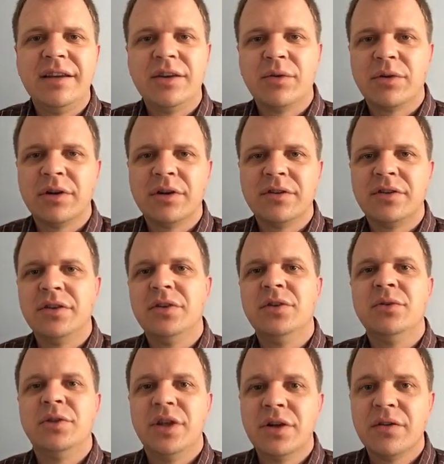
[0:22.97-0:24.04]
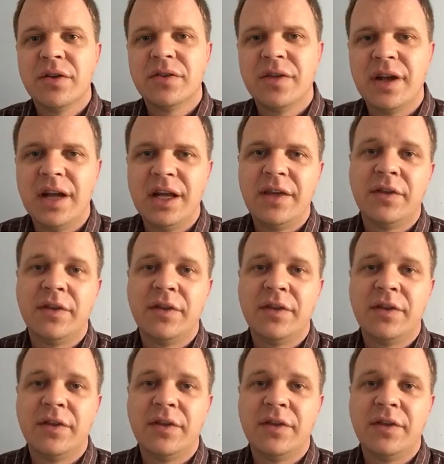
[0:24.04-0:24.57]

in order to cure this headache?"